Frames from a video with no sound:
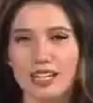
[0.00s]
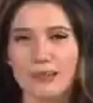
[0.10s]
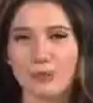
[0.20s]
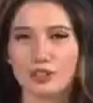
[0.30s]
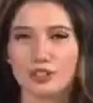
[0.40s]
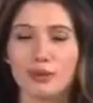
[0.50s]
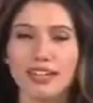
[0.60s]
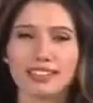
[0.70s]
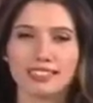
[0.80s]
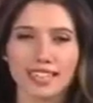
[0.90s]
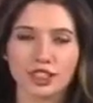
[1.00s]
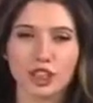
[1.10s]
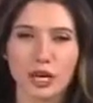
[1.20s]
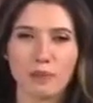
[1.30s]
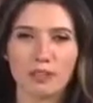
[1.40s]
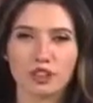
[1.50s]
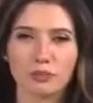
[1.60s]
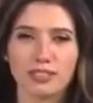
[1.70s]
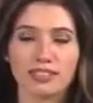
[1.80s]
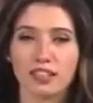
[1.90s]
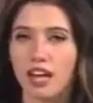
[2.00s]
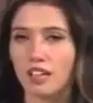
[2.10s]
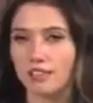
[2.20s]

Pursuing a state championship takes a lot